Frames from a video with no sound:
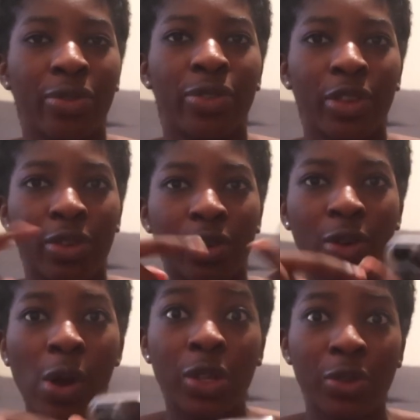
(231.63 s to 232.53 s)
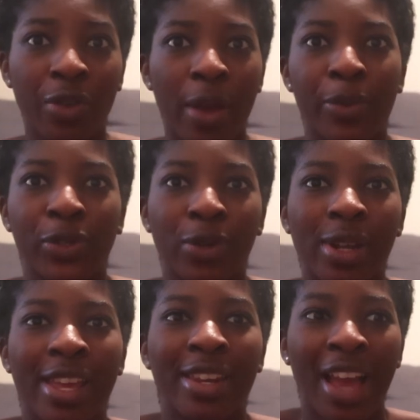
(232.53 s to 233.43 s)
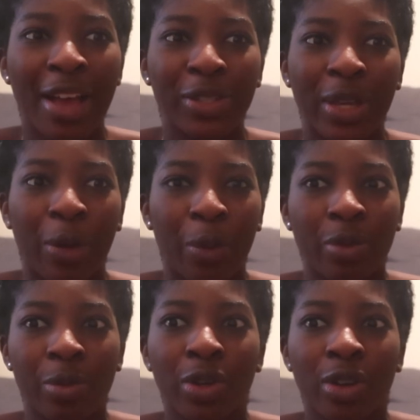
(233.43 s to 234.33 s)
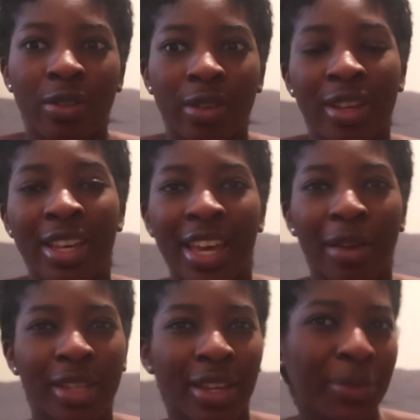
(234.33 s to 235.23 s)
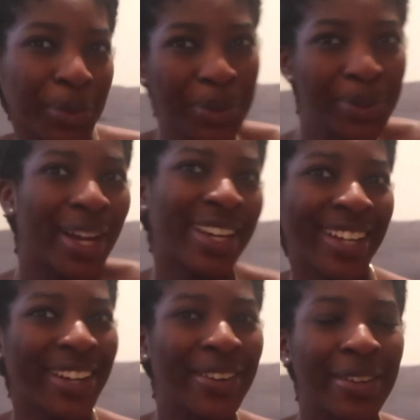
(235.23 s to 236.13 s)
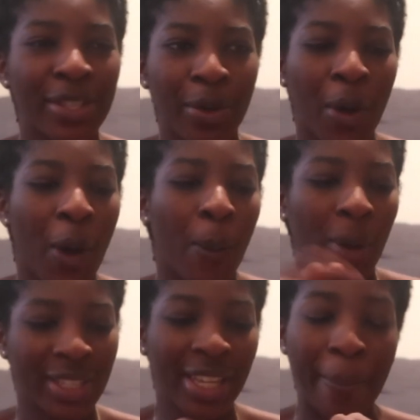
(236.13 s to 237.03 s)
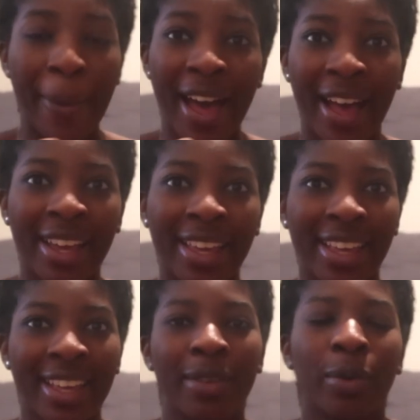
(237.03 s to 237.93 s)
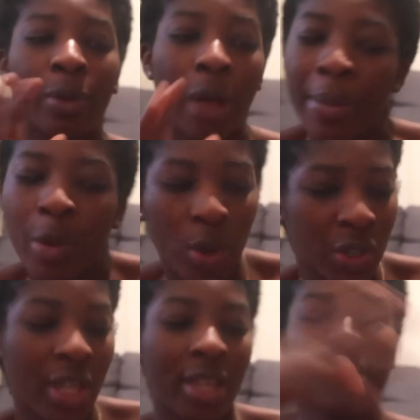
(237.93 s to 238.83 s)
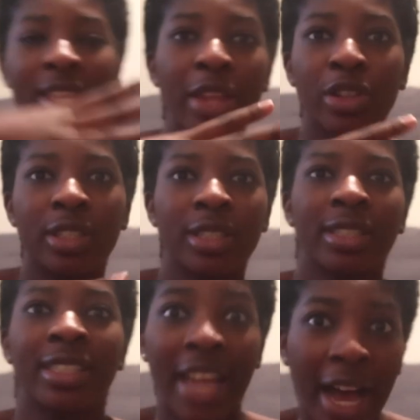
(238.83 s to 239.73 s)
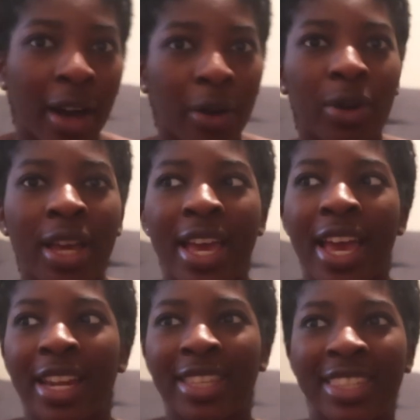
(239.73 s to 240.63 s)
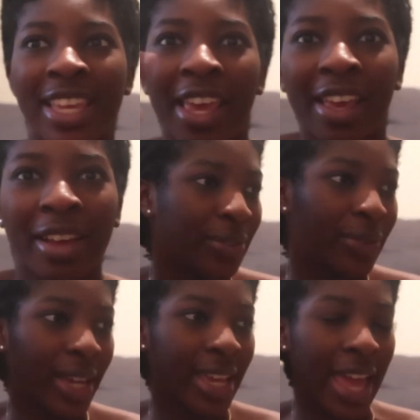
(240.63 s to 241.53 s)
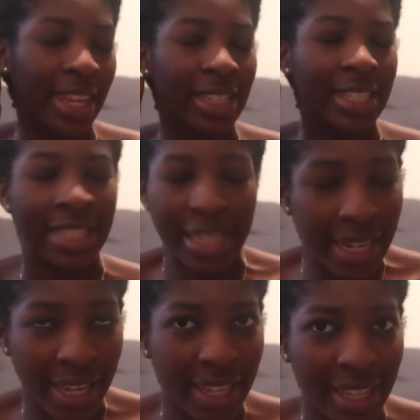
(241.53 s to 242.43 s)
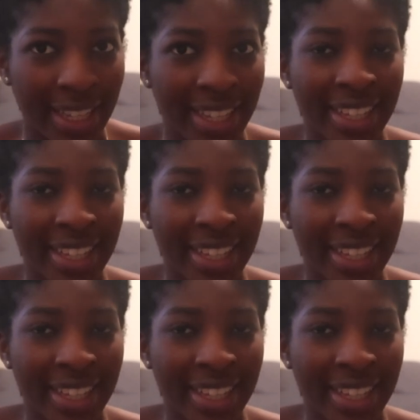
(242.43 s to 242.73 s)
the crossover episode and How to Get Away with Murder. I was like, ooh, I know. So watching it back, well, I mean watching Scandal now and seeing freaking Annalise Keating,